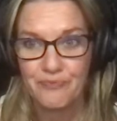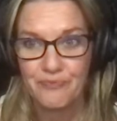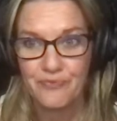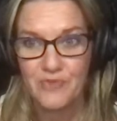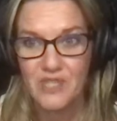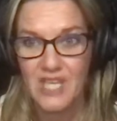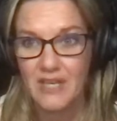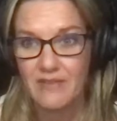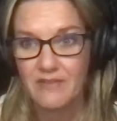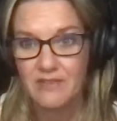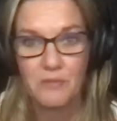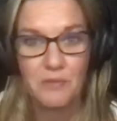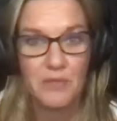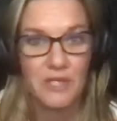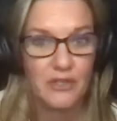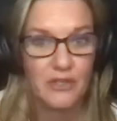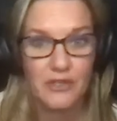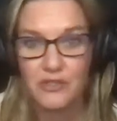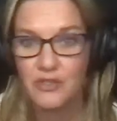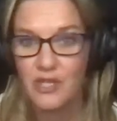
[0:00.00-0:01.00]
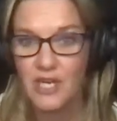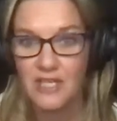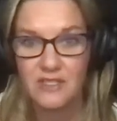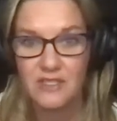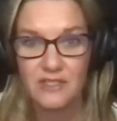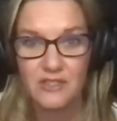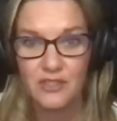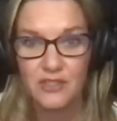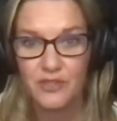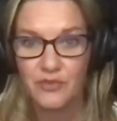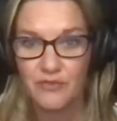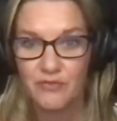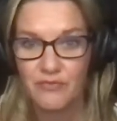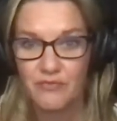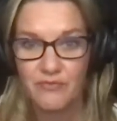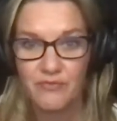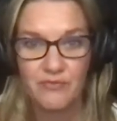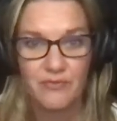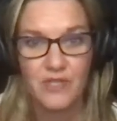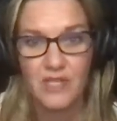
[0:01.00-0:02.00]
to have somebody you're attracted to
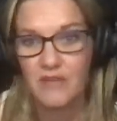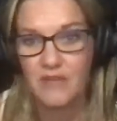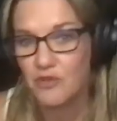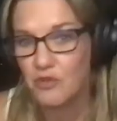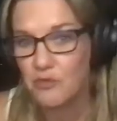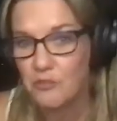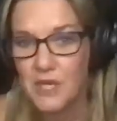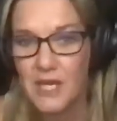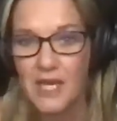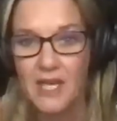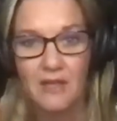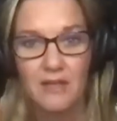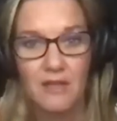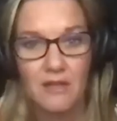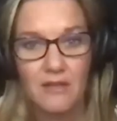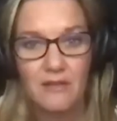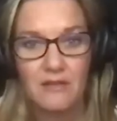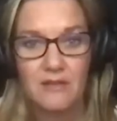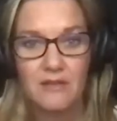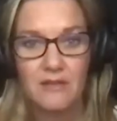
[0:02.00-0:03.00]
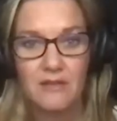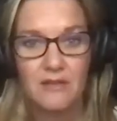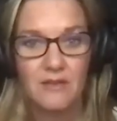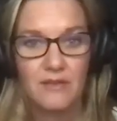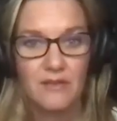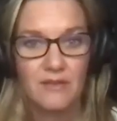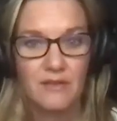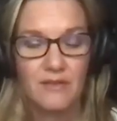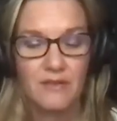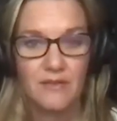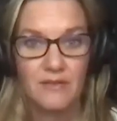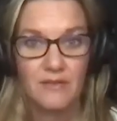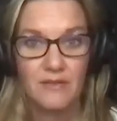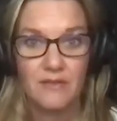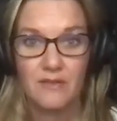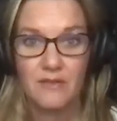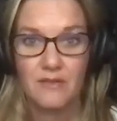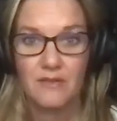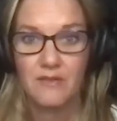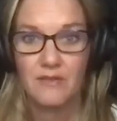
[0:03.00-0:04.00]
give you back
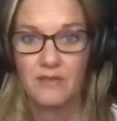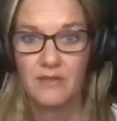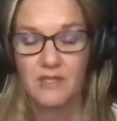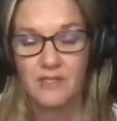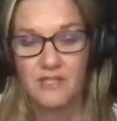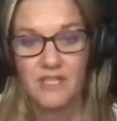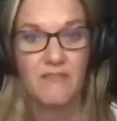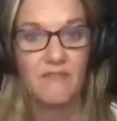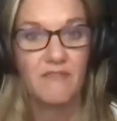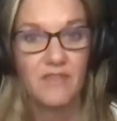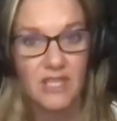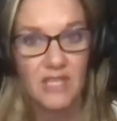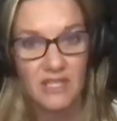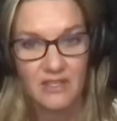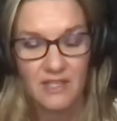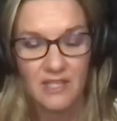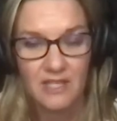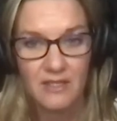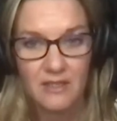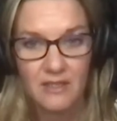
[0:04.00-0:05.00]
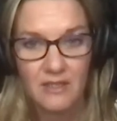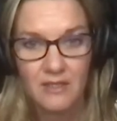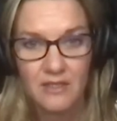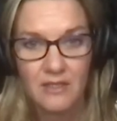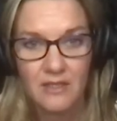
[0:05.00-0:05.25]
the same feeling.